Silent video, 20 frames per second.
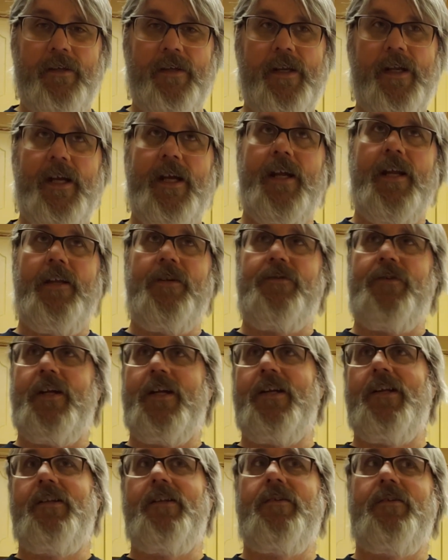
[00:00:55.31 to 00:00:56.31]
and I got to
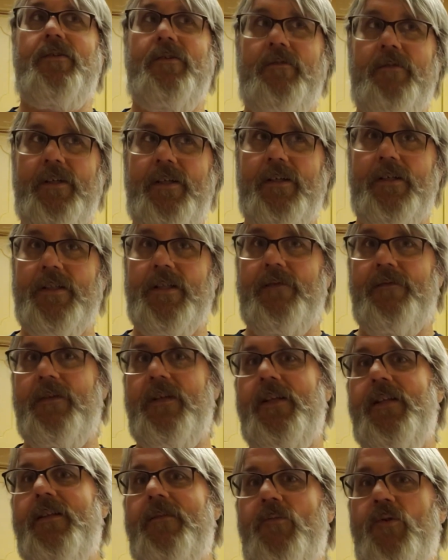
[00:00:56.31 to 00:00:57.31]
drink another 2 liters of it
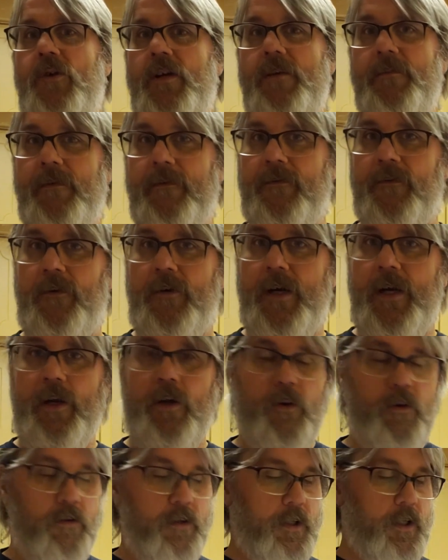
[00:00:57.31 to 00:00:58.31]
in the morning before I
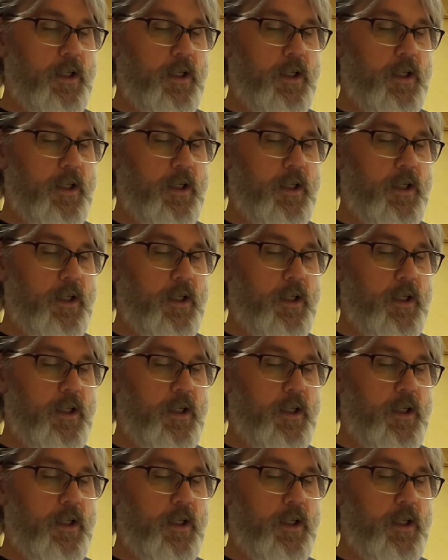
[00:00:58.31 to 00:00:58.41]
go.